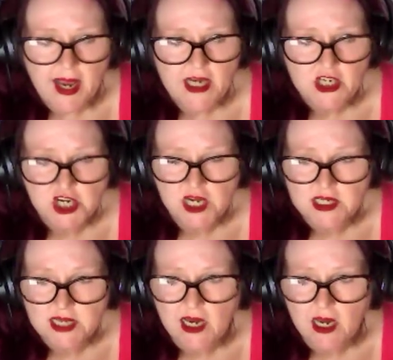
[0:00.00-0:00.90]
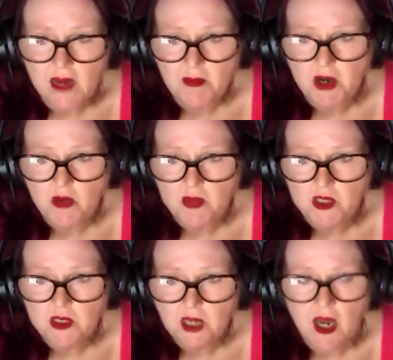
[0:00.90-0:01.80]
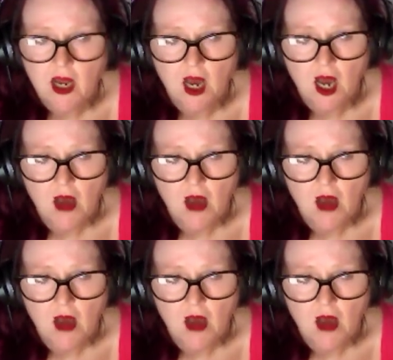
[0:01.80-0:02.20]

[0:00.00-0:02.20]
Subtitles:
It's just that light bulb. Like,